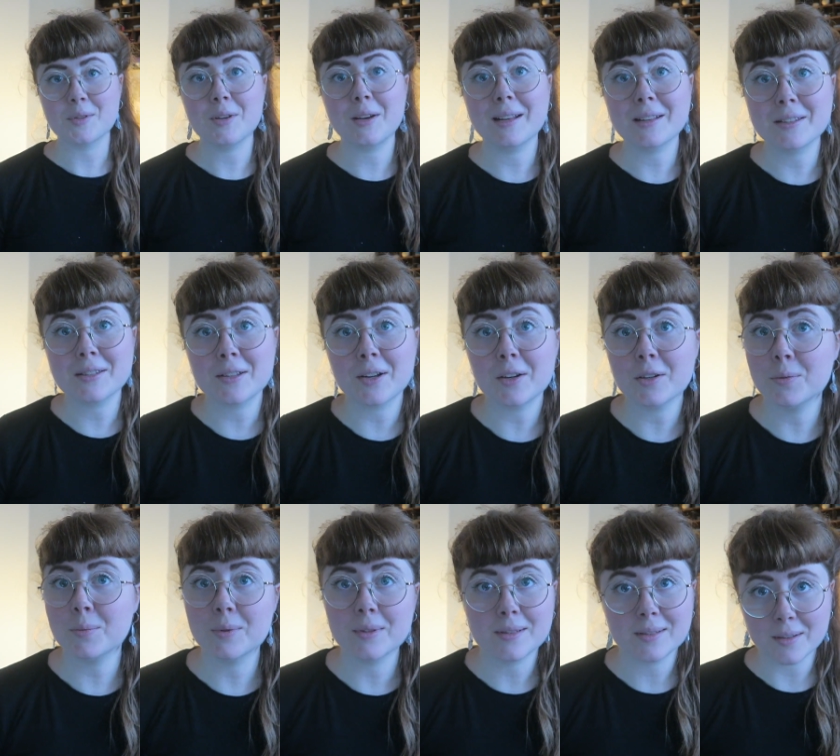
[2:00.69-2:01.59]
so let's
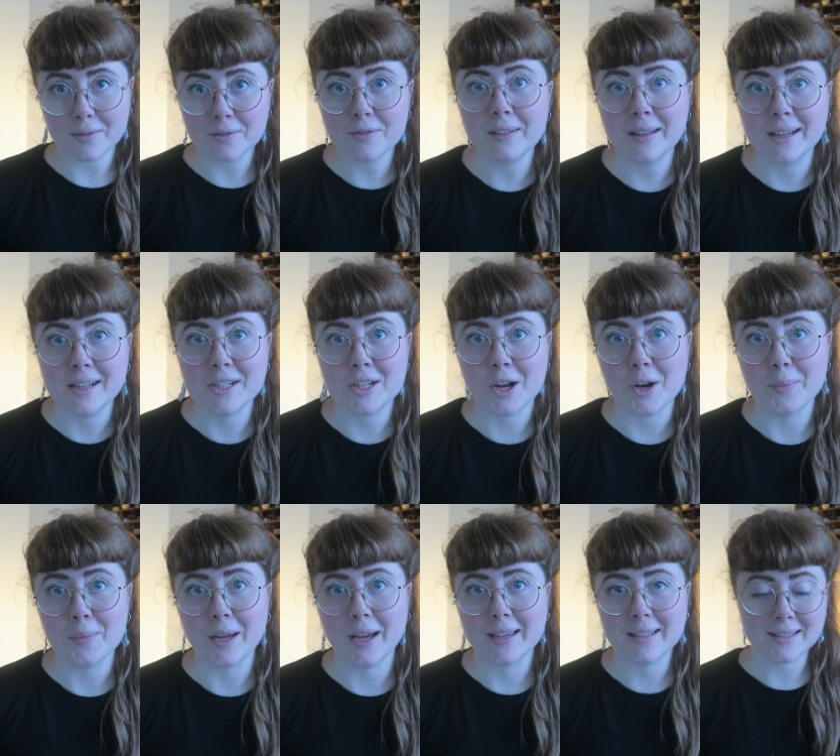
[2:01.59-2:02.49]
start with some finished
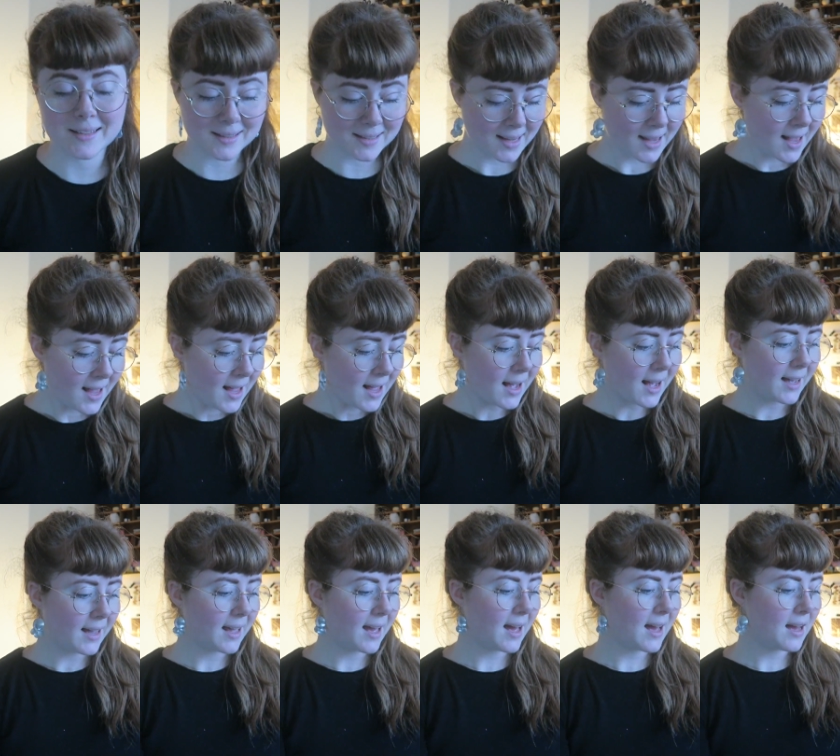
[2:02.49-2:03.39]
objects.
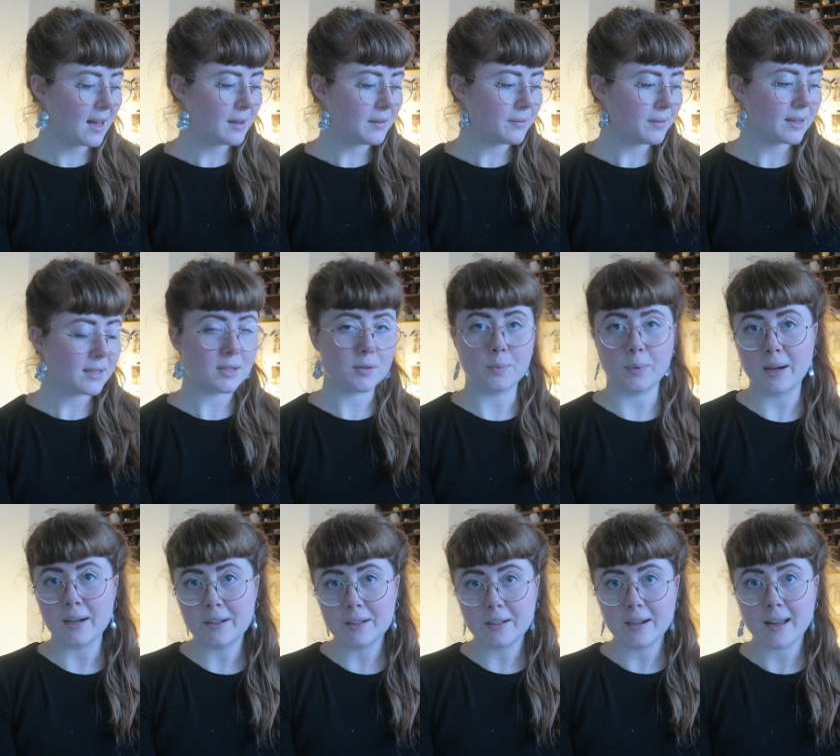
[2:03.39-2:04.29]
I have a
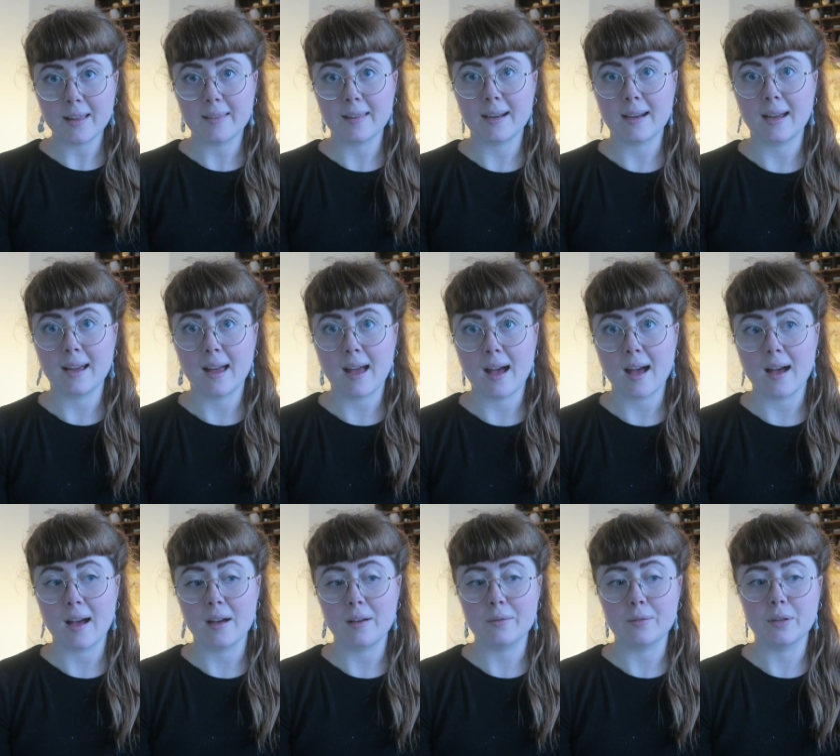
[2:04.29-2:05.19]
sweater and then I
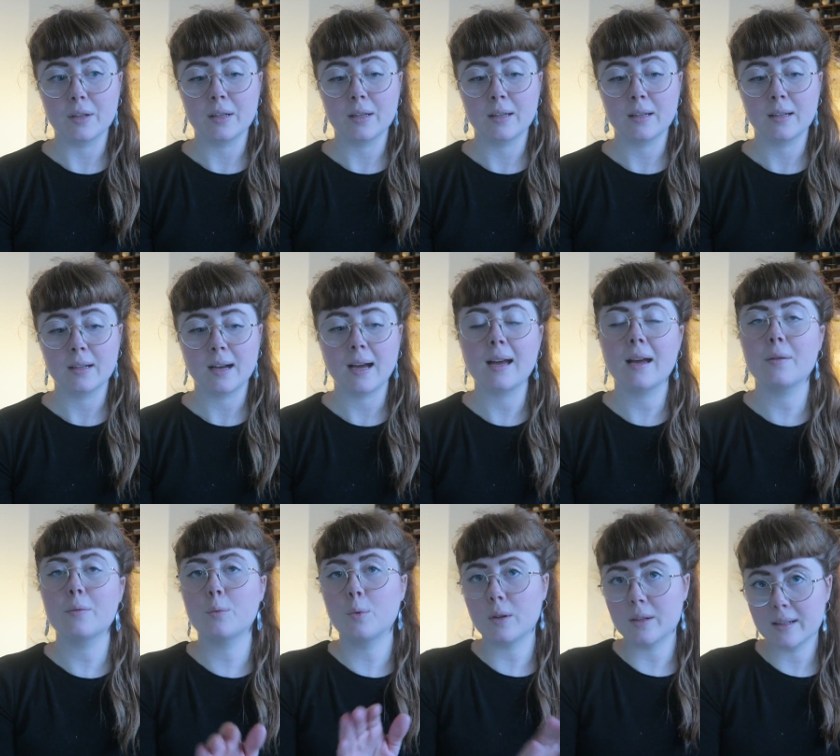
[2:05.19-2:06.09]
have
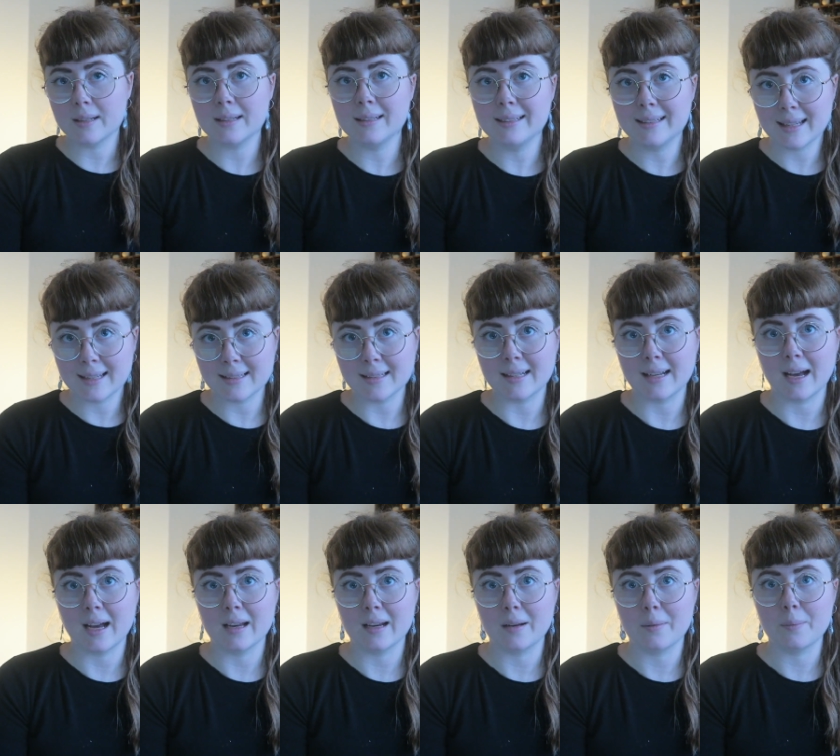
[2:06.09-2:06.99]
one knitted
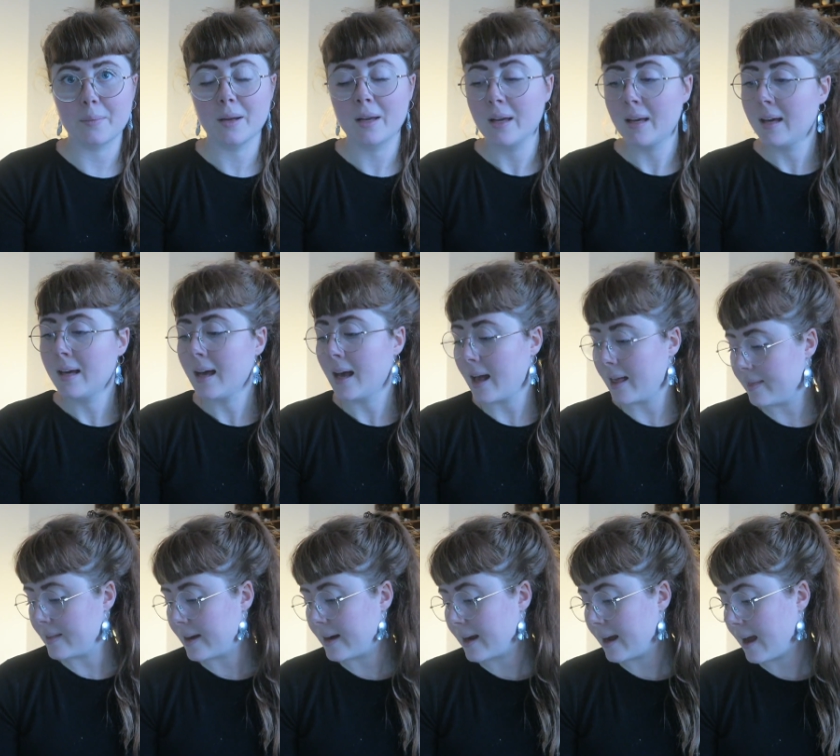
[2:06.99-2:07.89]
item and
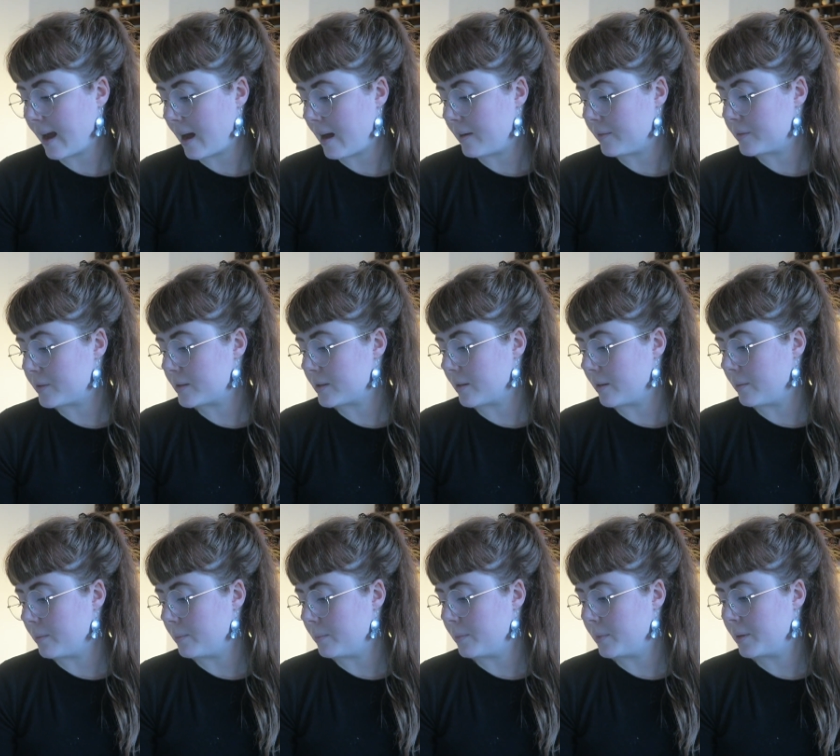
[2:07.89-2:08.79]
then I have
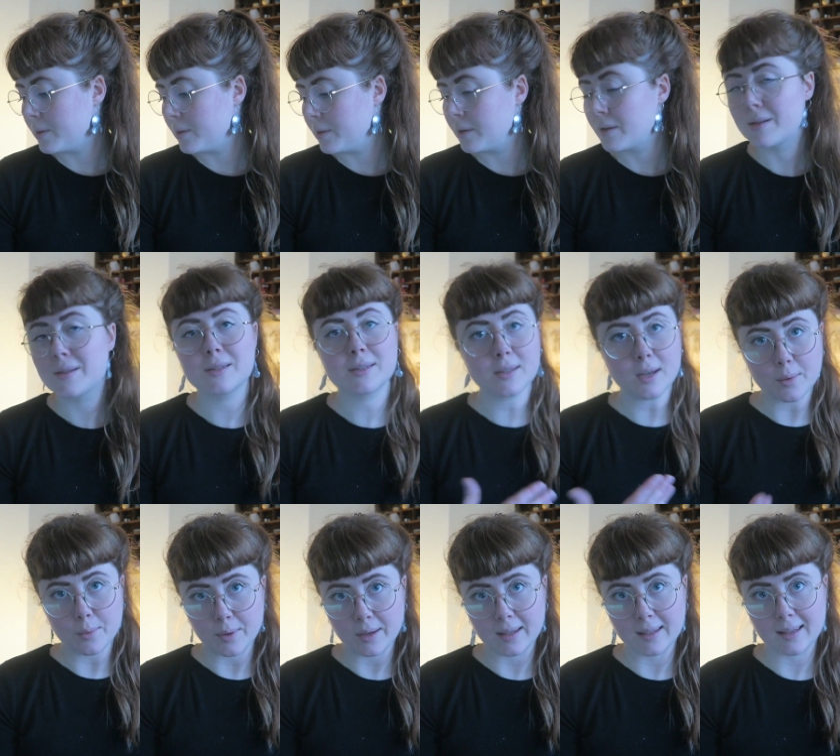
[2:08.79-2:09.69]
some
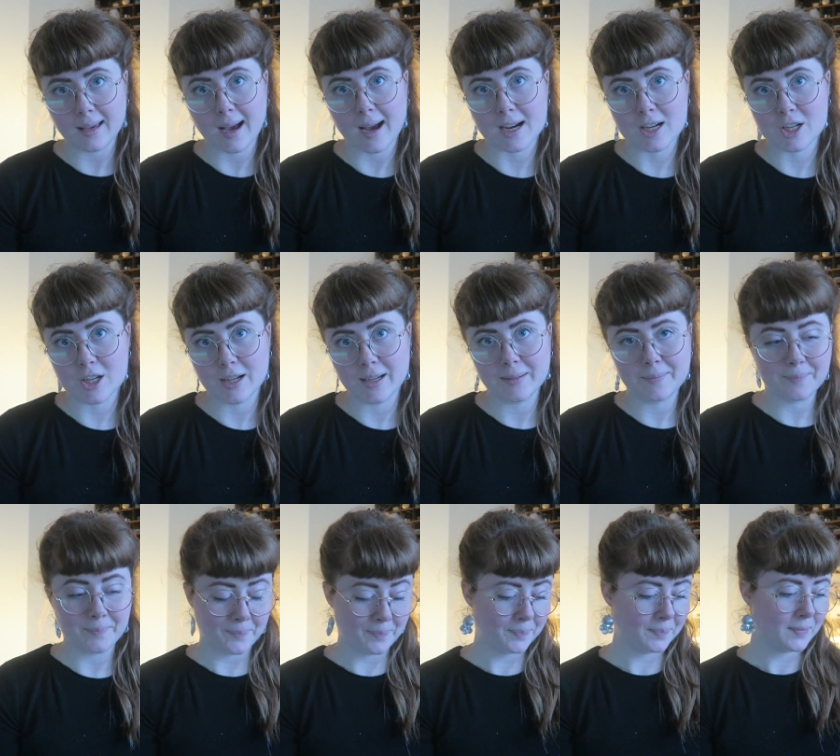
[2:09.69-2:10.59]
sewing actually.
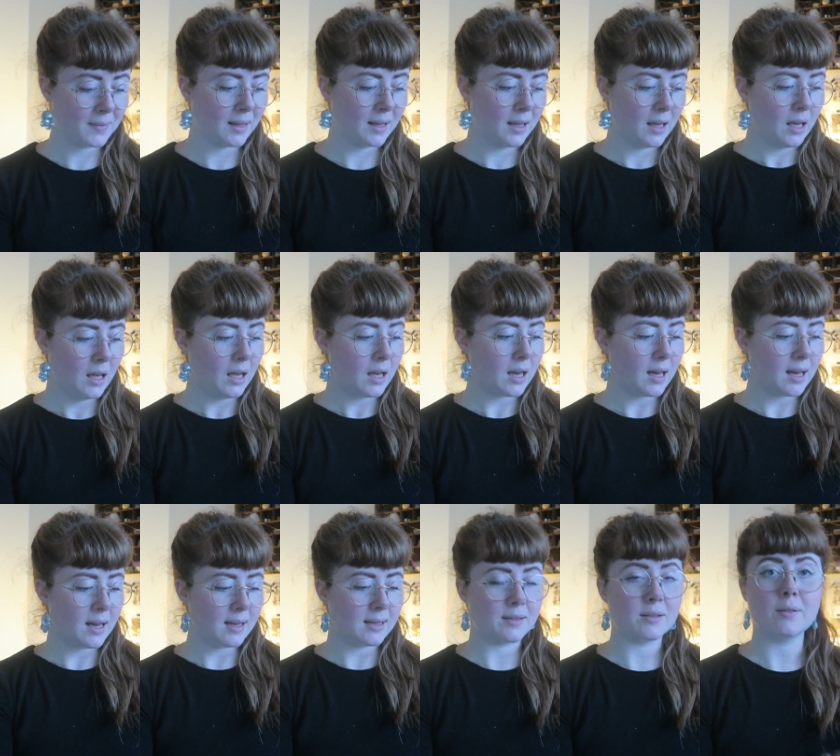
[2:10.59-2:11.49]

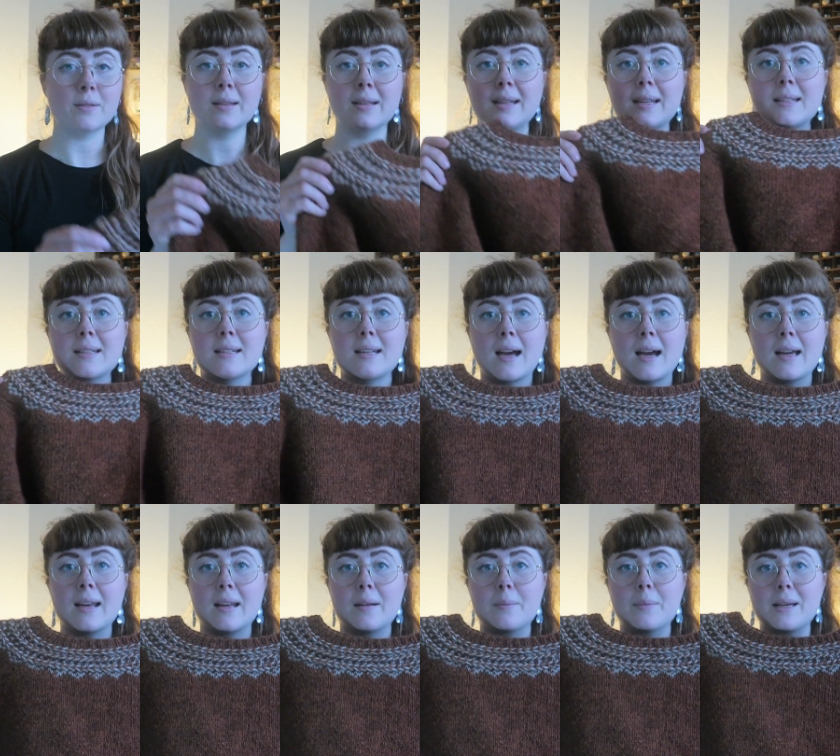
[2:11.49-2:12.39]
So the knitted
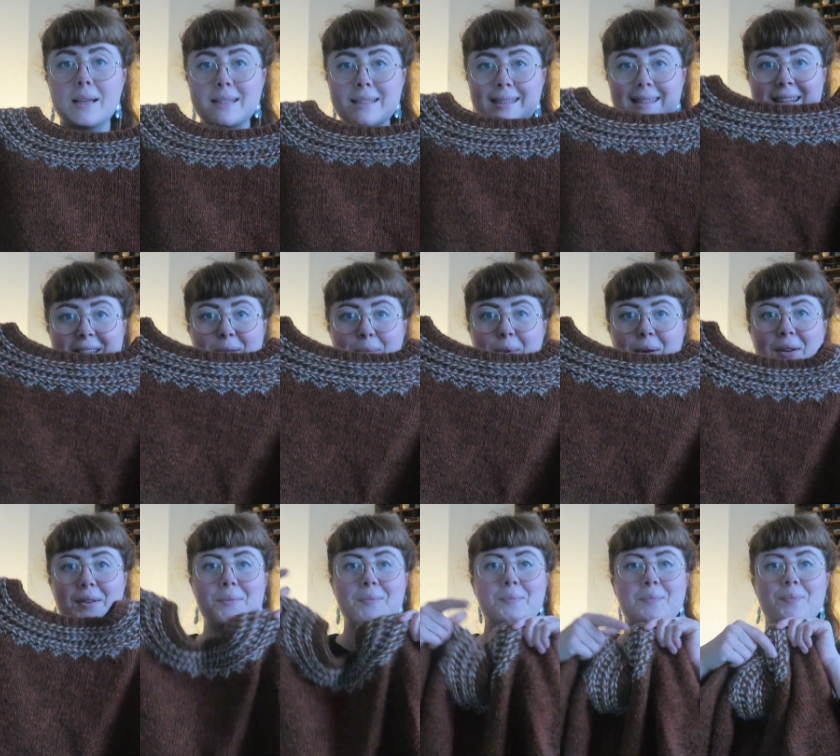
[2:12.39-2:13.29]
item is this
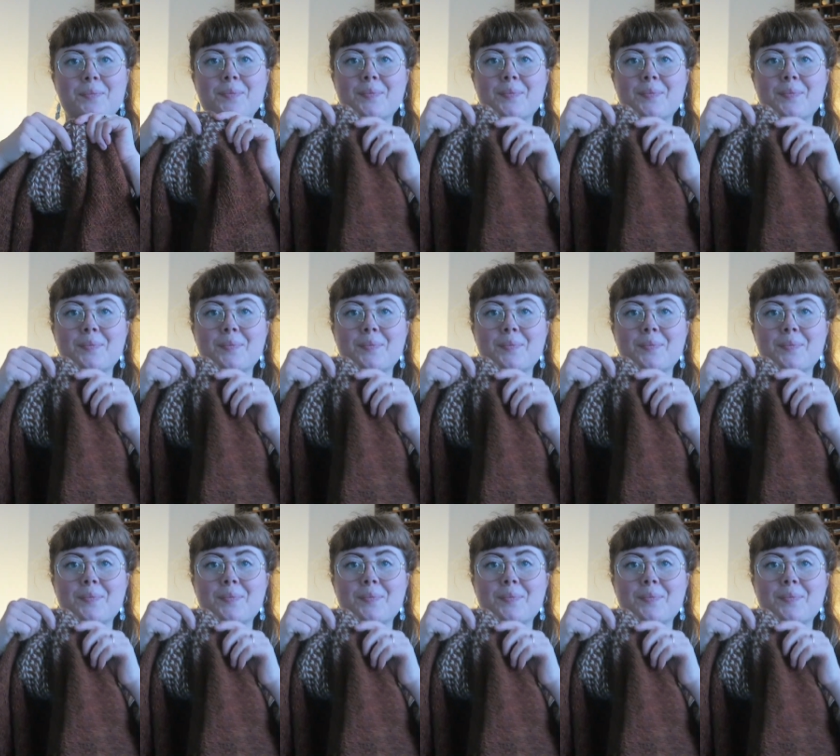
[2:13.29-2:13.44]
one,